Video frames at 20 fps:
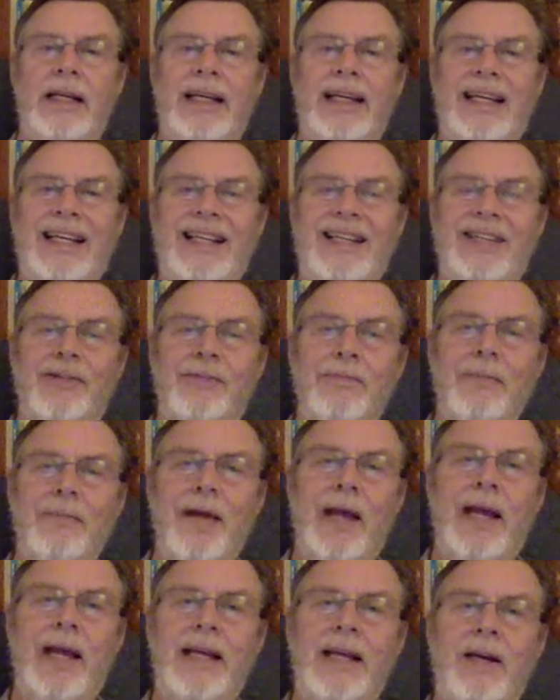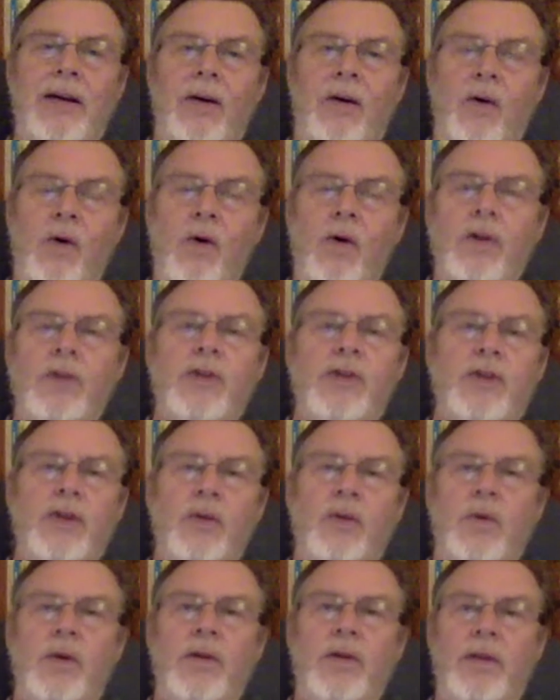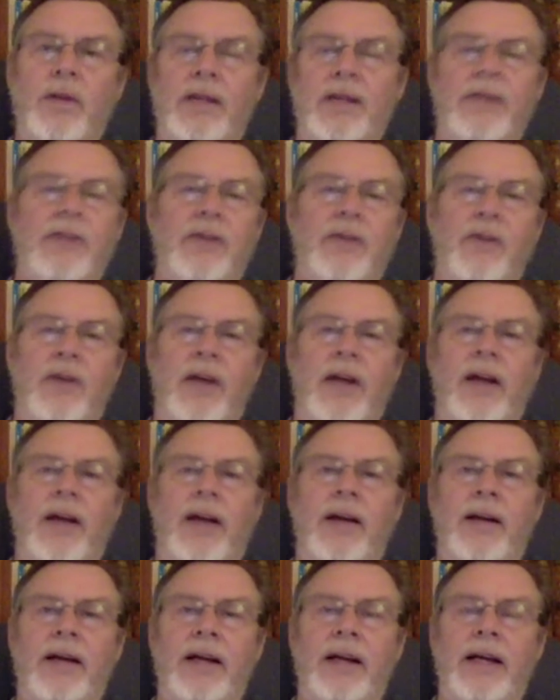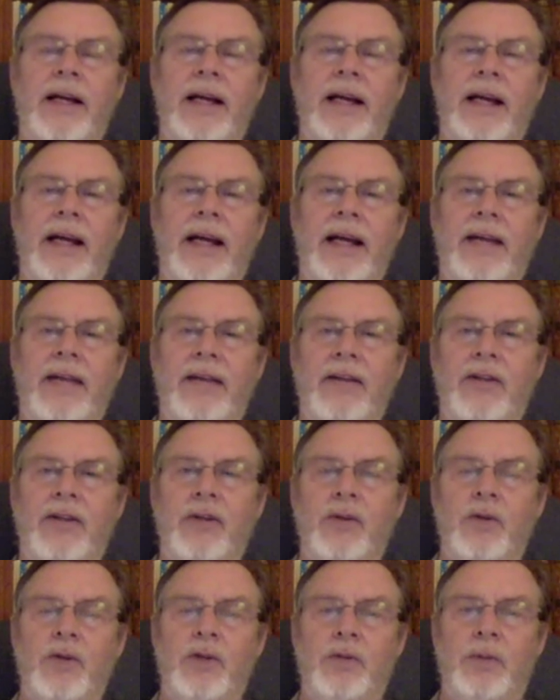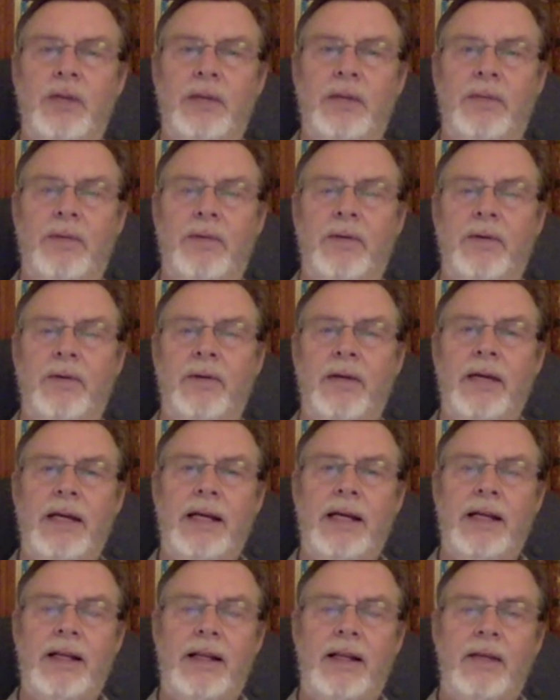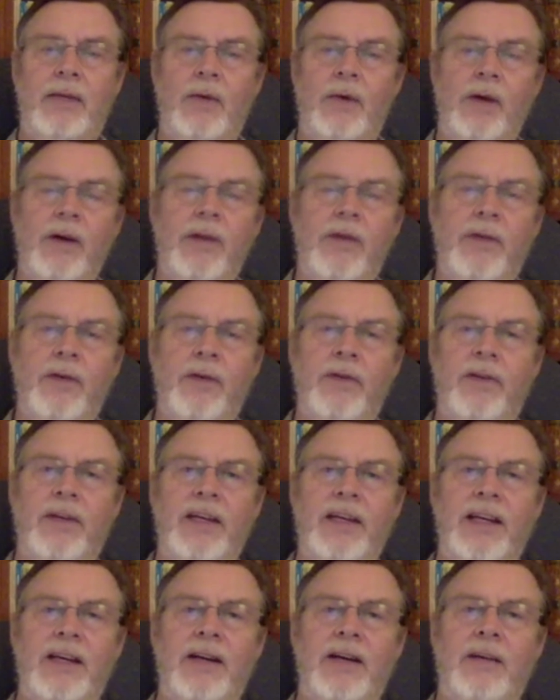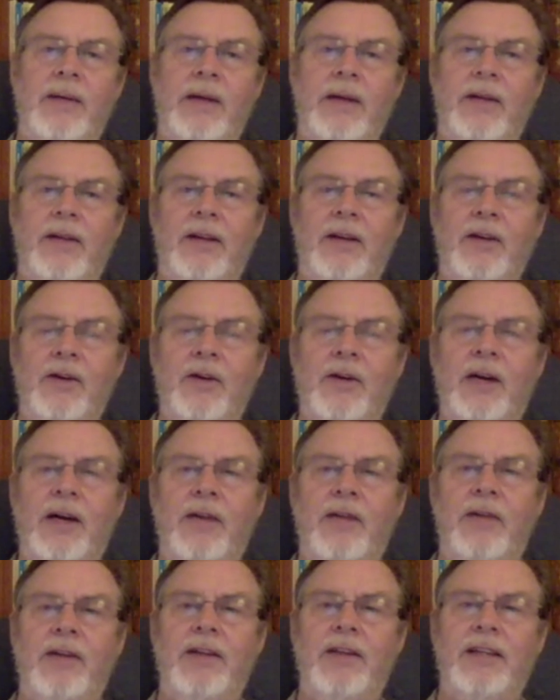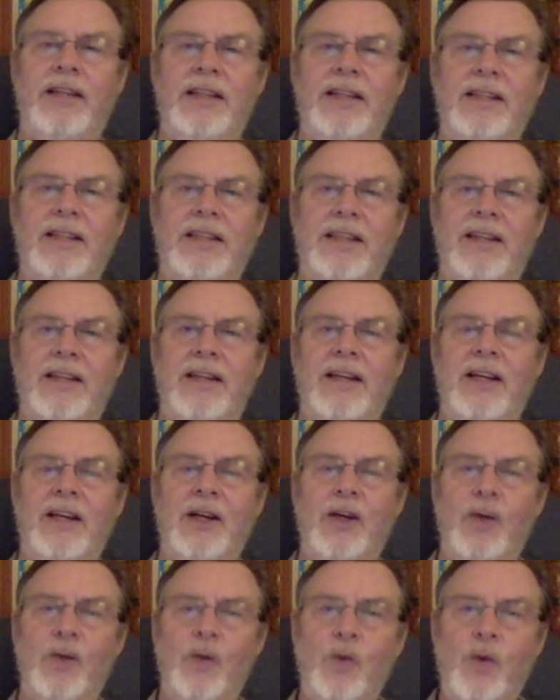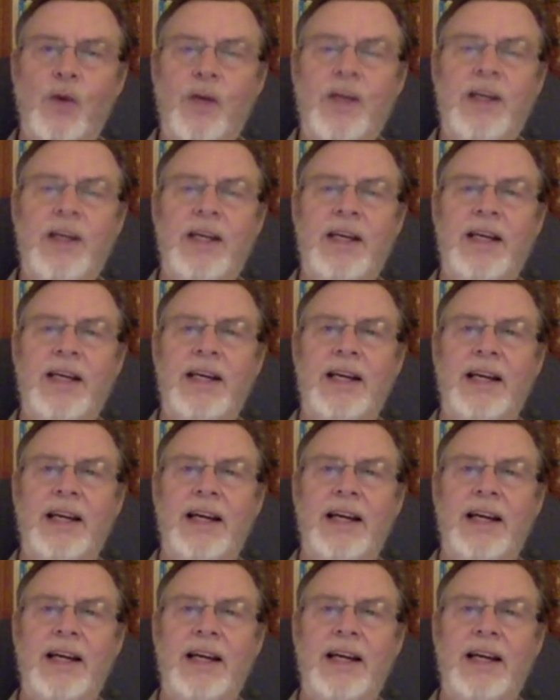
is made also with Israel and the Jewish people. The wonderful thing about the new covenant is that we,